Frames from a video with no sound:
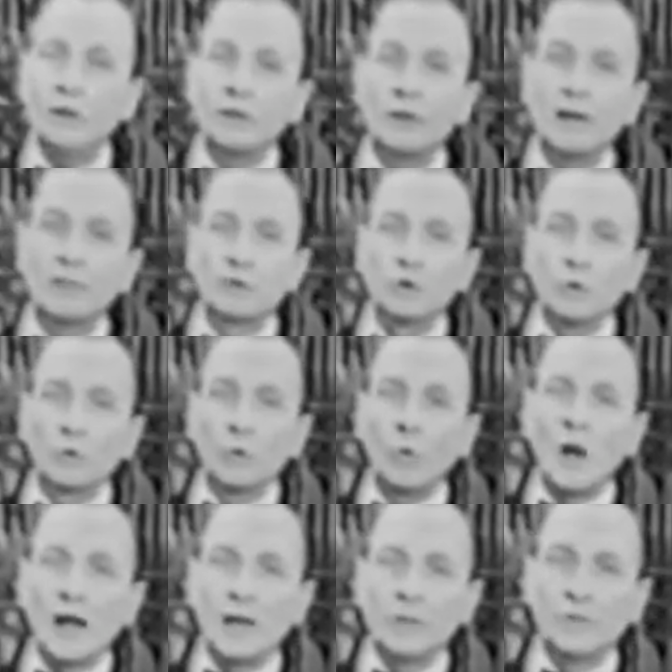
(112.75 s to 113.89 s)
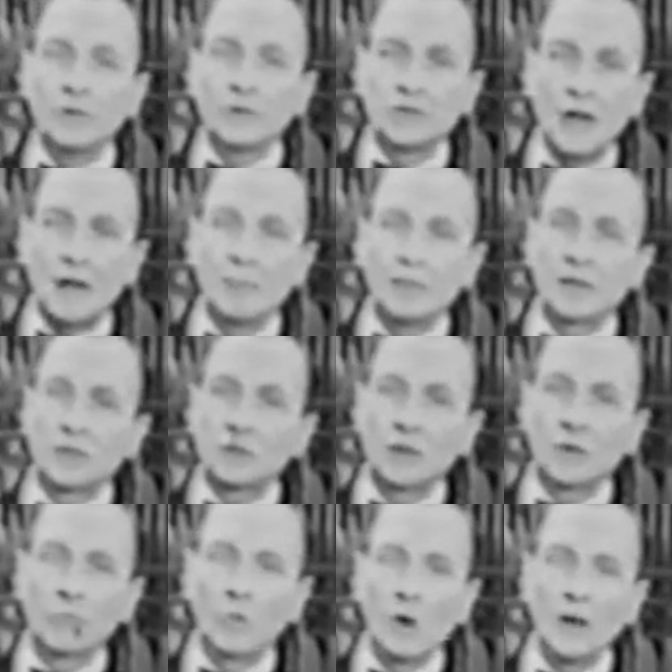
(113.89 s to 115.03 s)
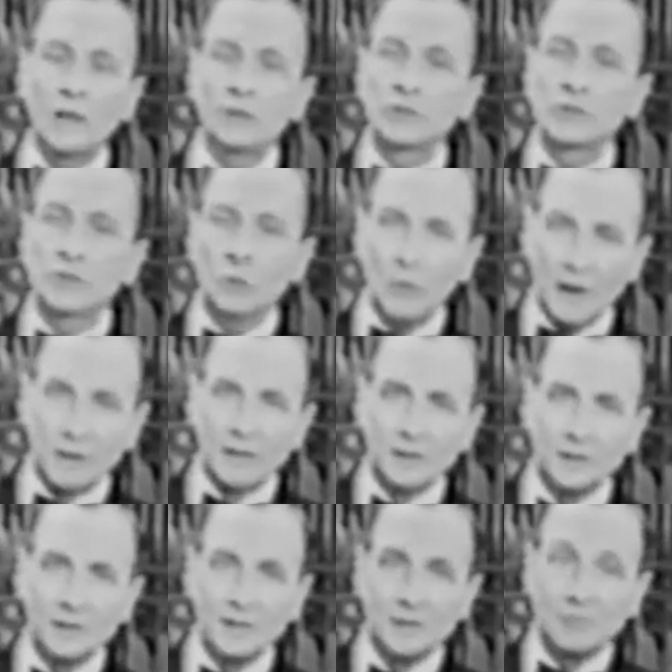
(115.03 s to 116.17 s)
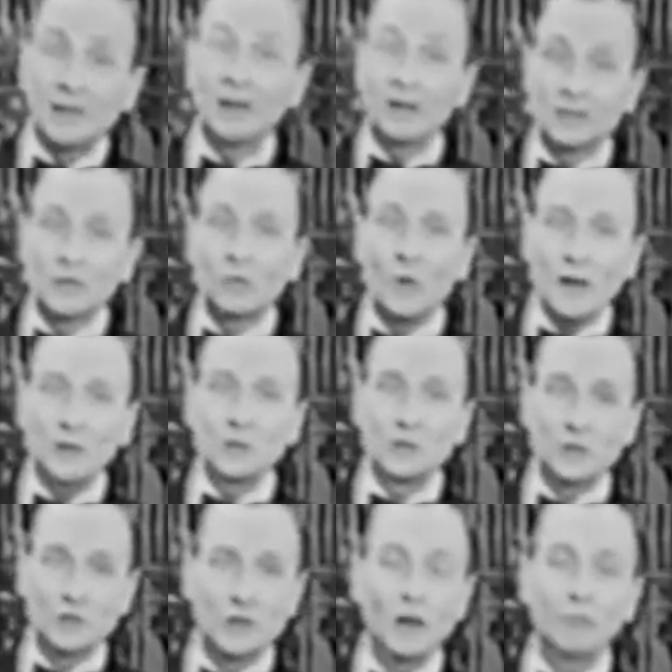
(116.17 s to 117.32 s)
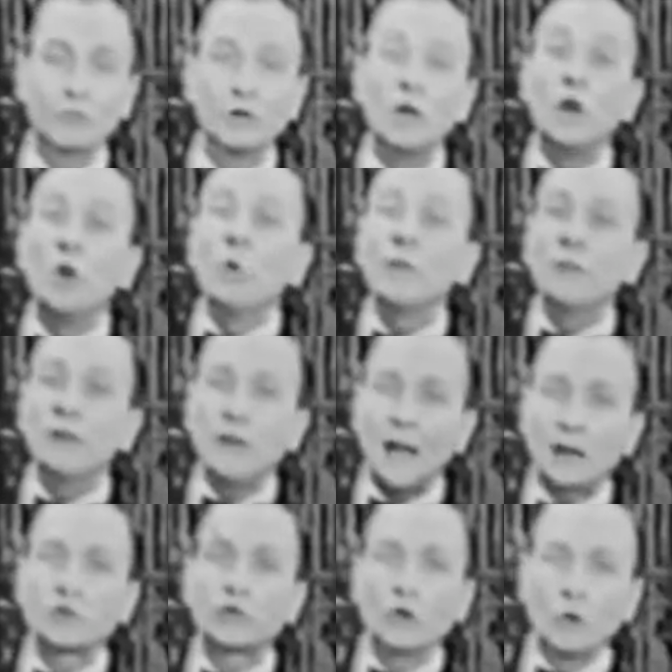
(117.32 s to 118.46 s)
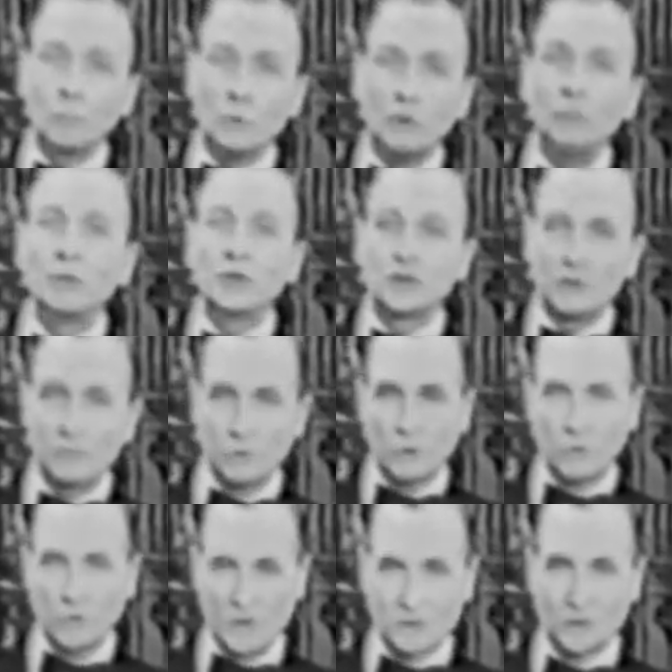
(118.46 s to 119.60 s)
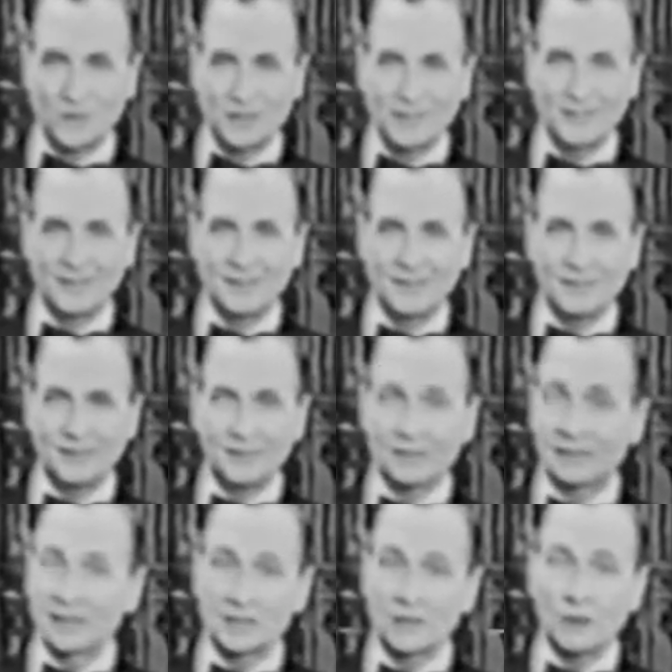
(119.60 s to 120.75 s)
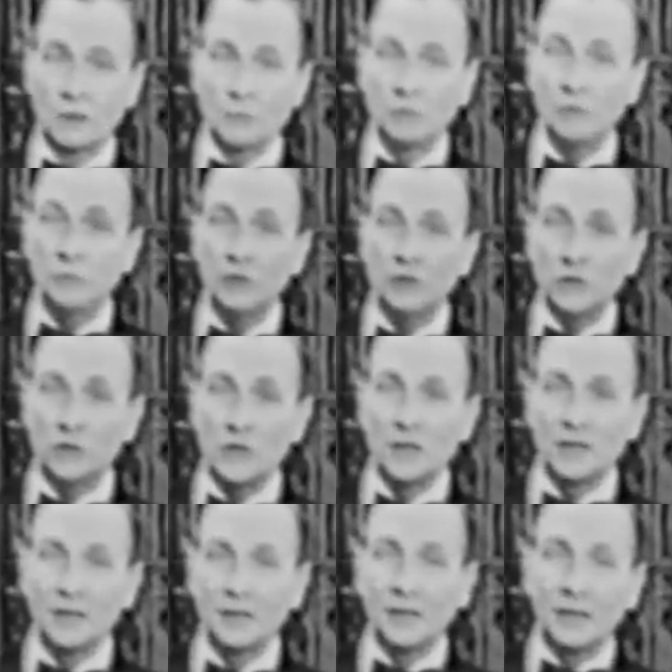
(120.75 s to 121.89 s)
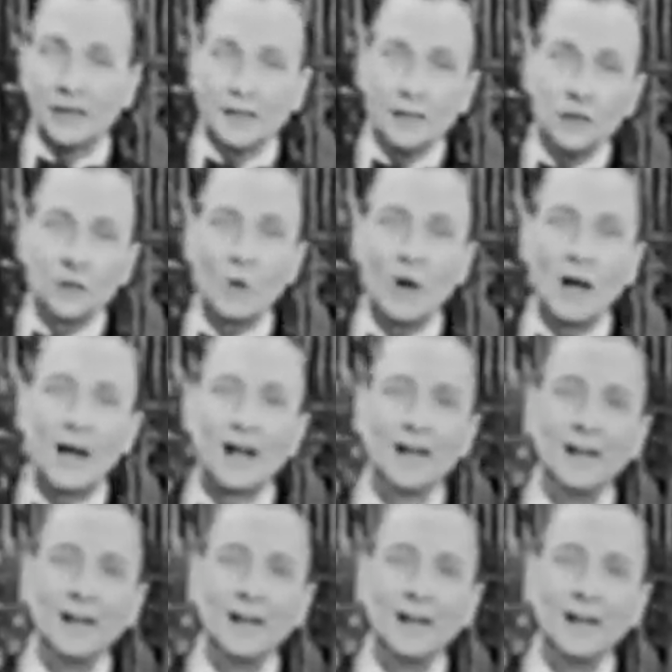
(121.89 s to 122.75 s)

All you have to do to wind this Timex self-wind is to wear it, because it winds itself with the natural movements of your wrist. That's all the movement that's needed. And here's why.